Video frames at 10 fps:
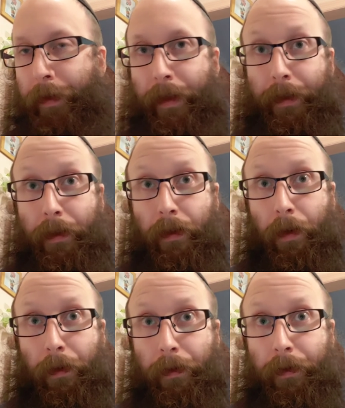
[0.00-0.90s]
doesn't
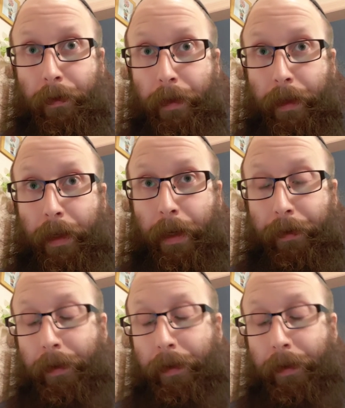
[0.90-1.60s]
know that they have